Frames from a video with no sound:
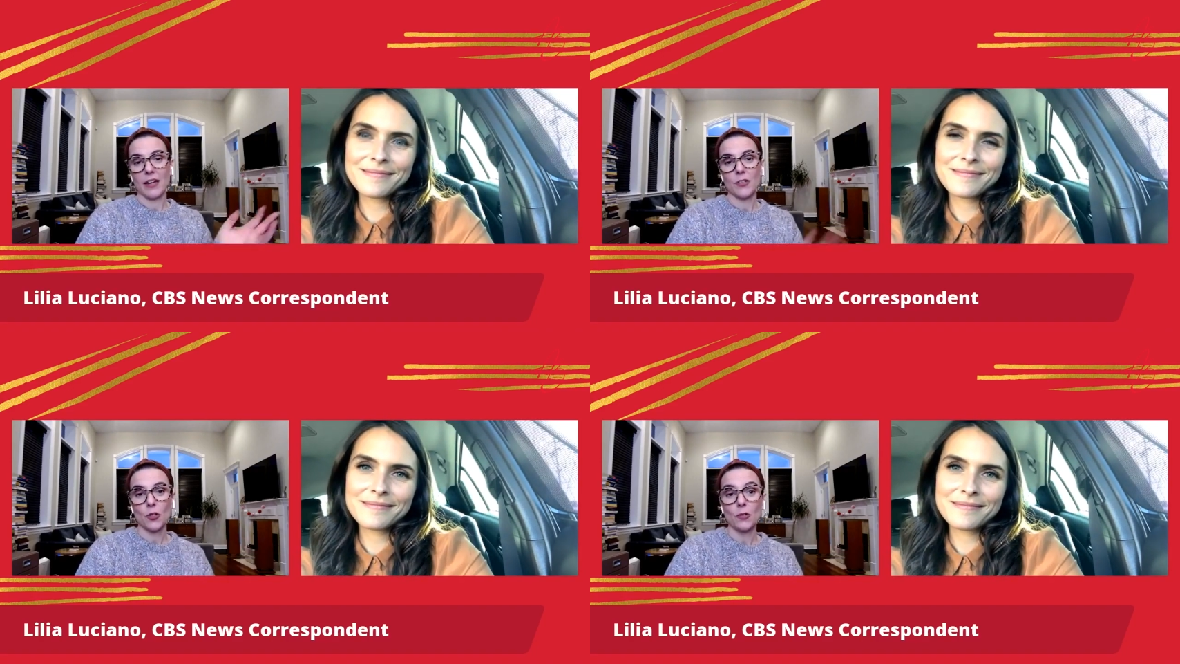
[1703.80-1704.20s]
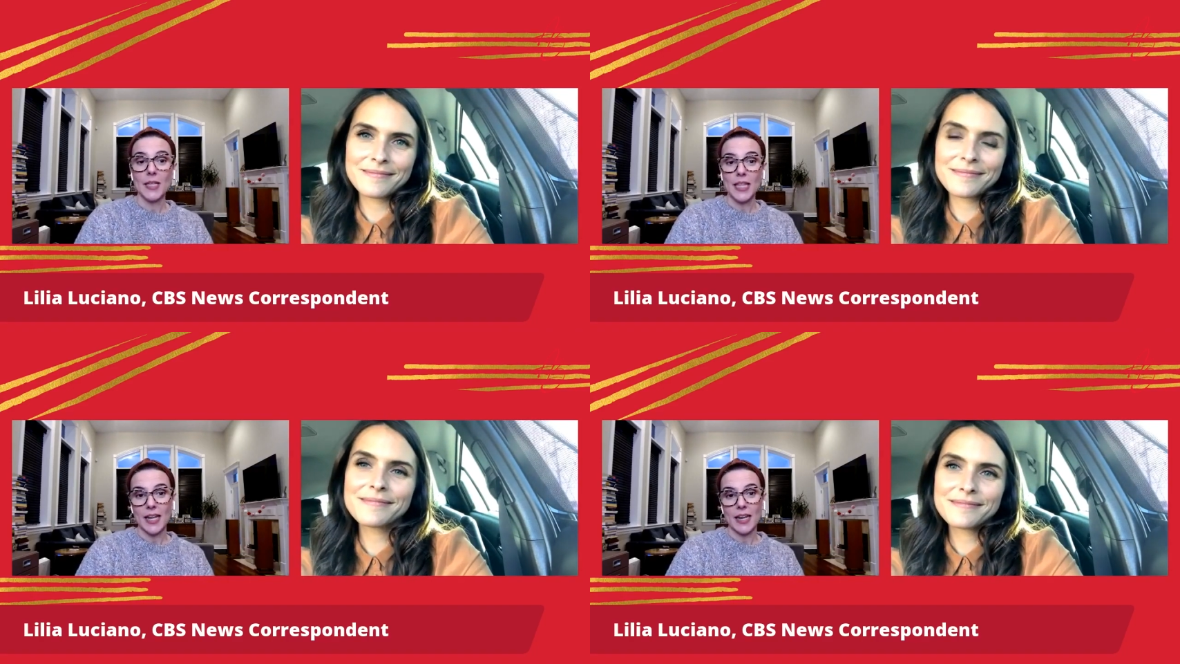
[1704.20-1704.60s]
Speaker 1: told me
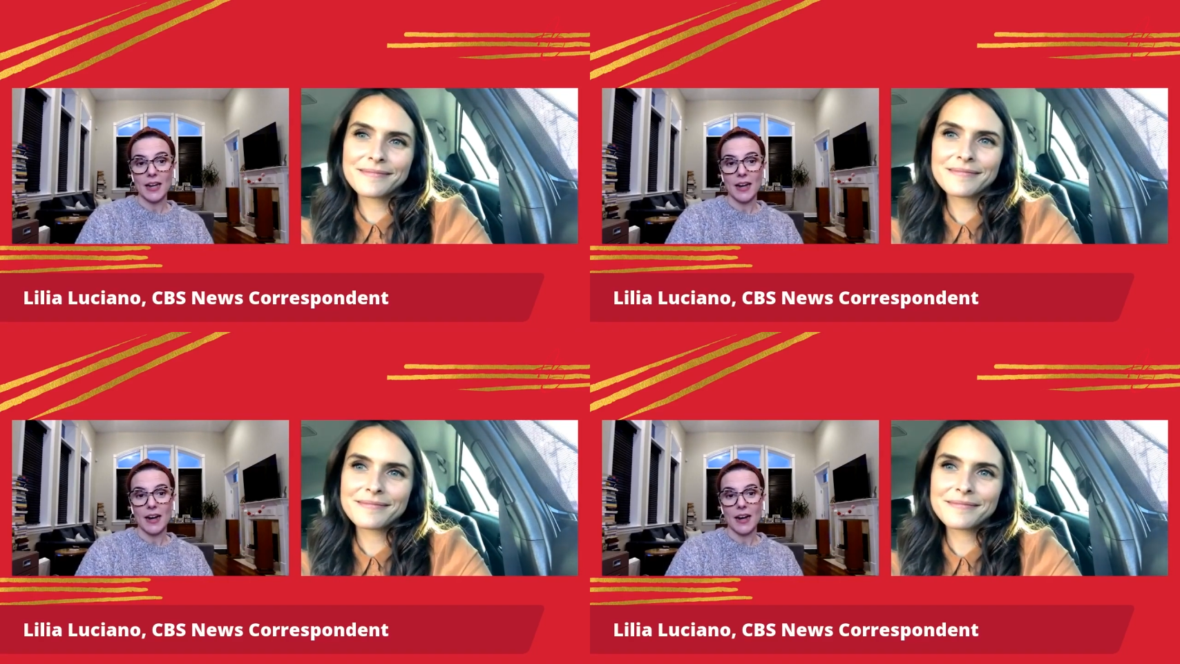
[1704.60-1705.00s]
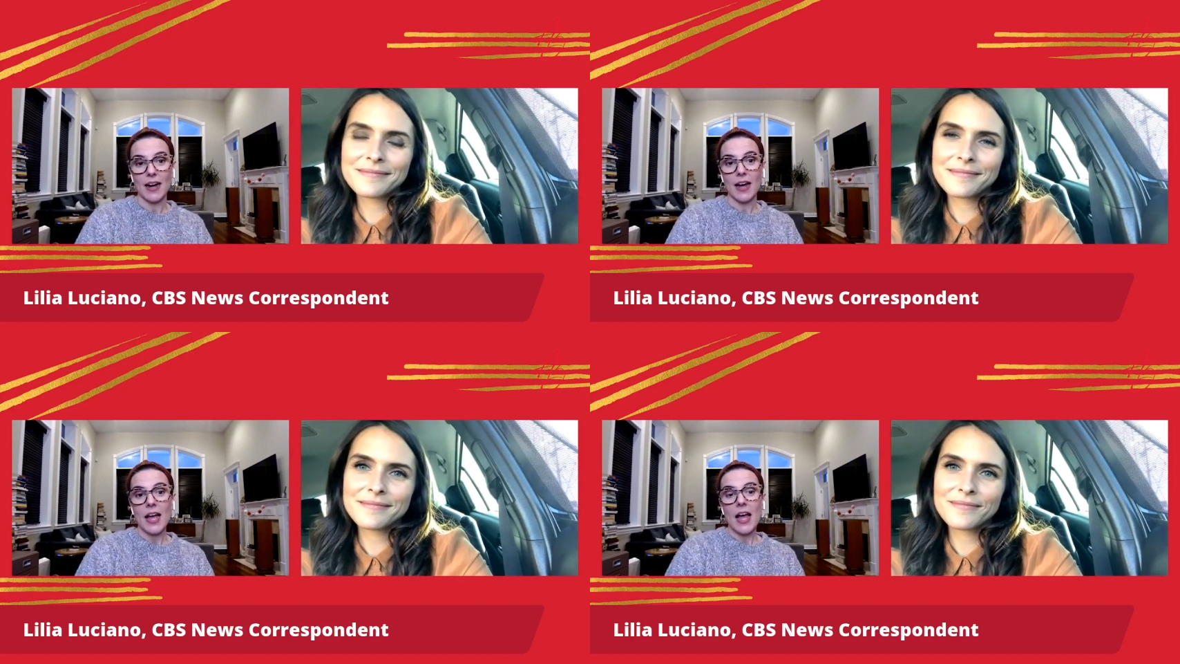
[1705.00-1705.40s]
that uh,
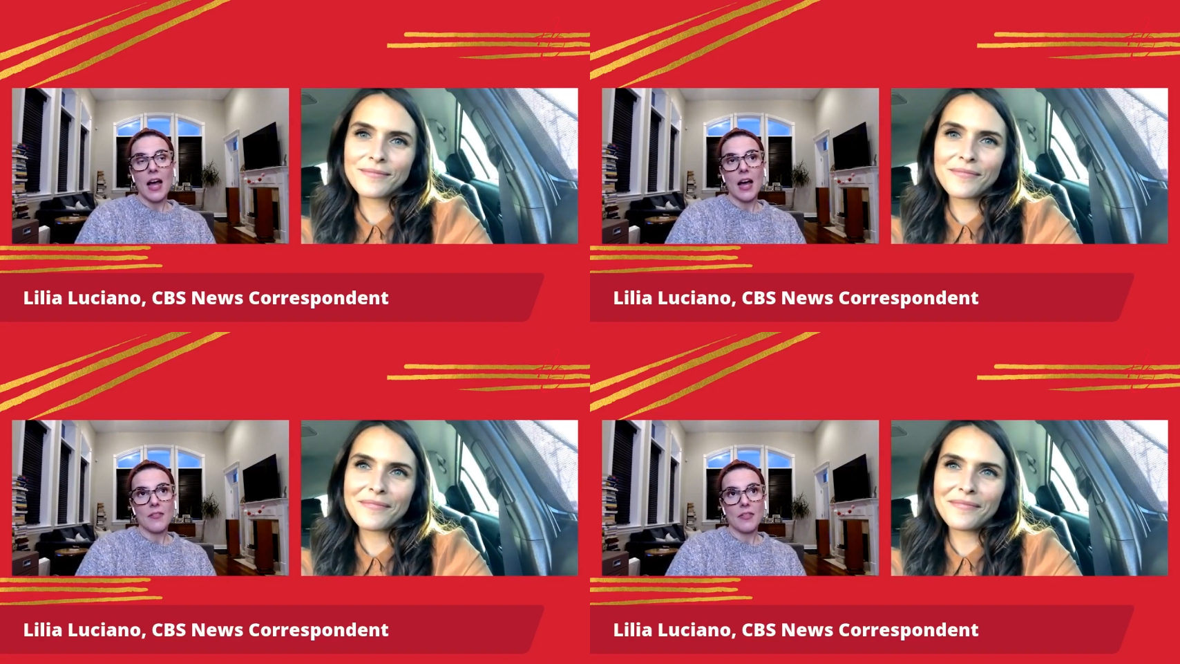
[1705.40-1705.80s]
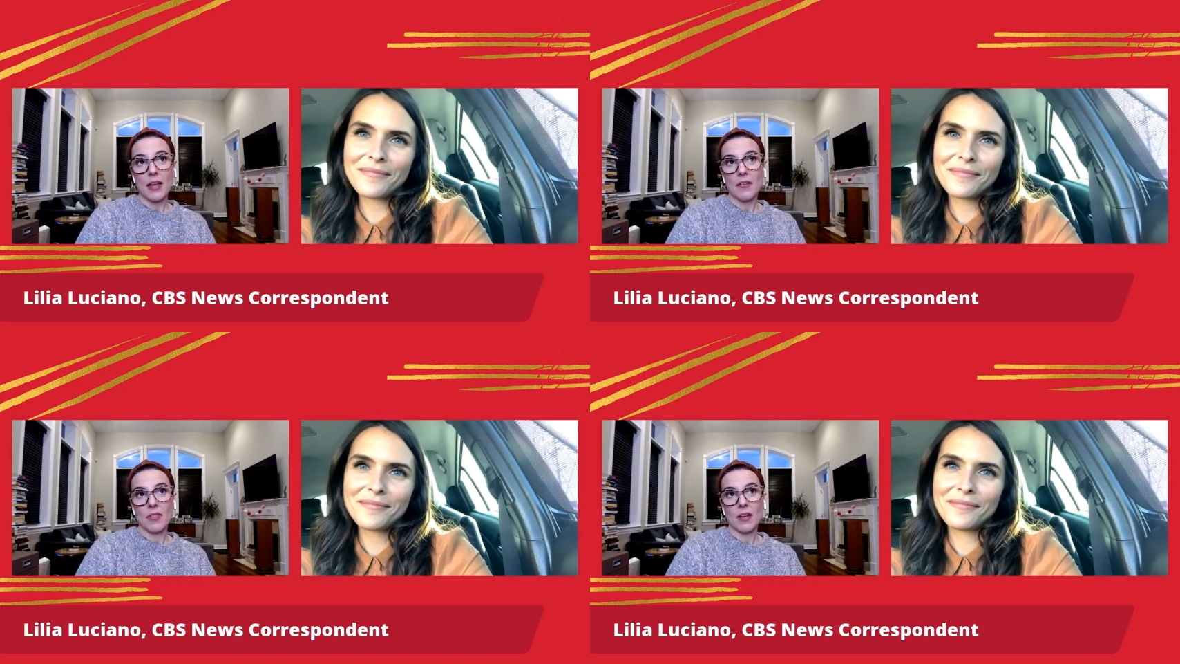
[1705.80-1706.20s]

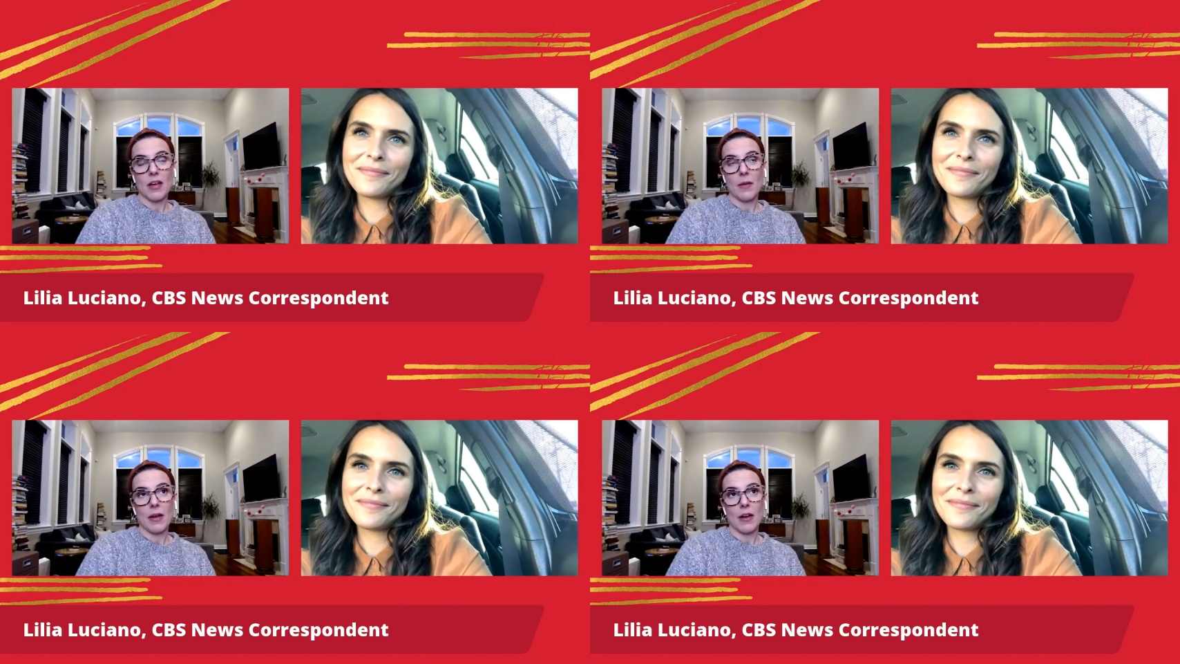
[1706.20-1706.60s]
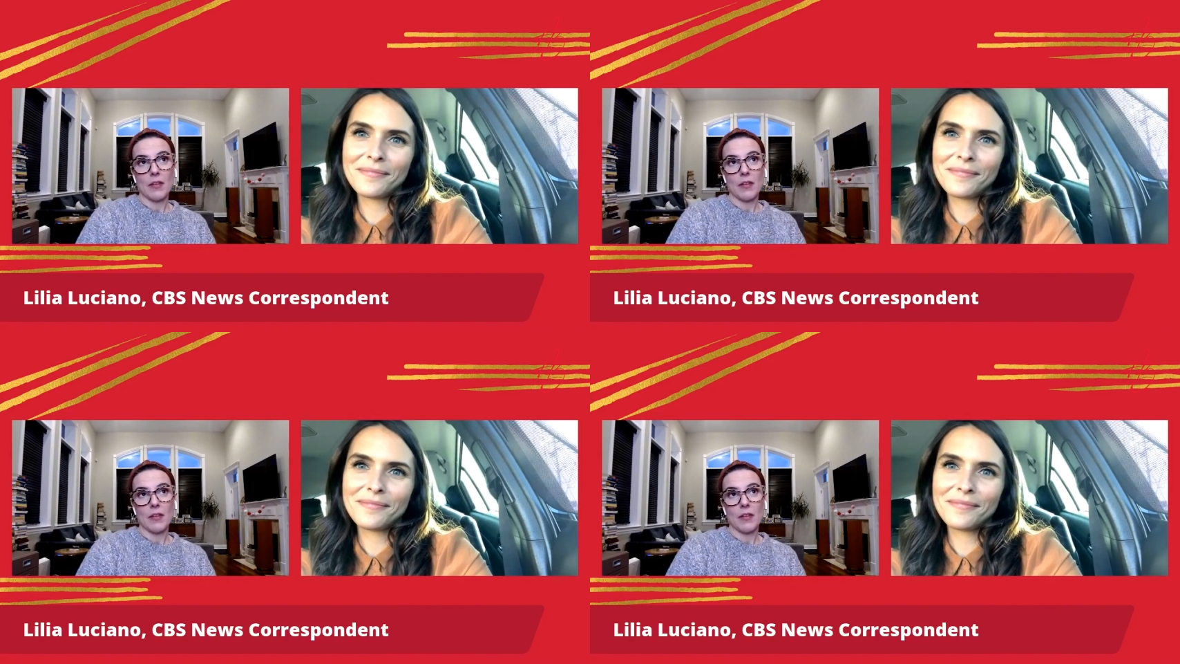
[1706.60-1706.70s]
they the Amer-